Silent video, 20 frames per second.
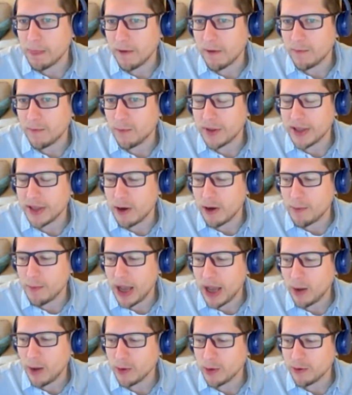what they're
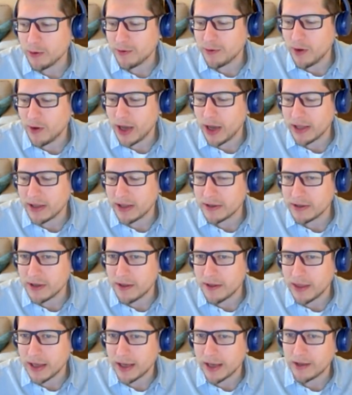about, you'll find,
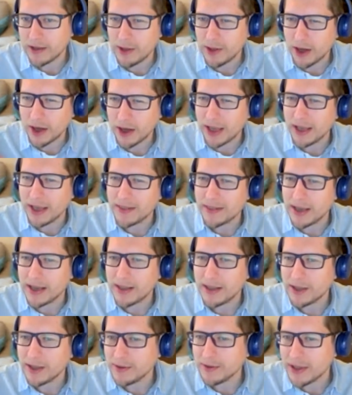I think, a nugget in
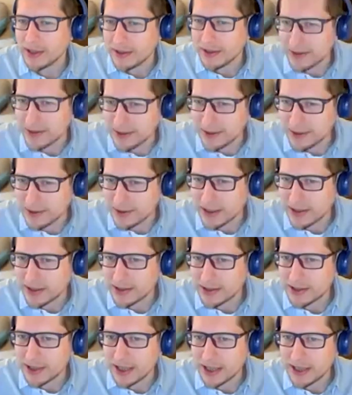there that you
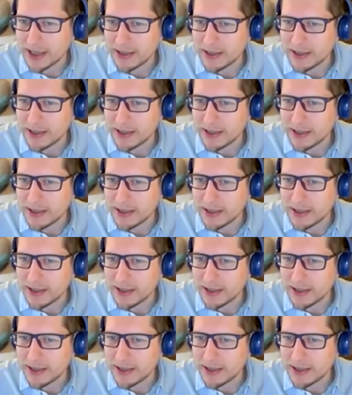didn't see